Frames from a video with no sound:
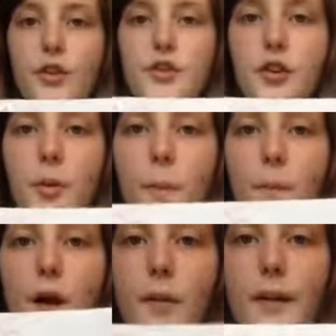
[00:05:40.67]
to
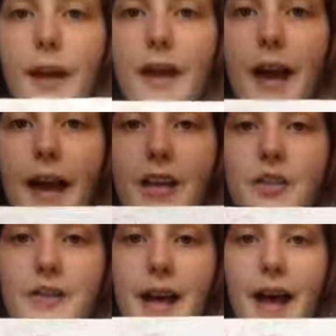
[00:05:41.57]
Mummy
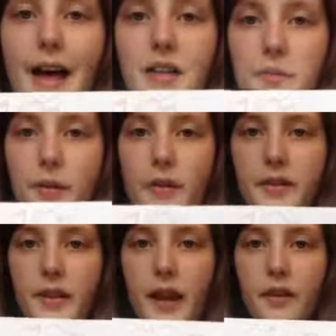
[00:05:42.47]
and Dad, but
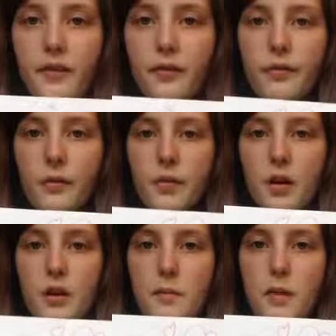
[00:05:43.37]
these kind of
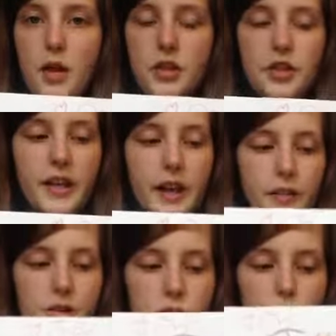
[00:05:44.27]
merged together into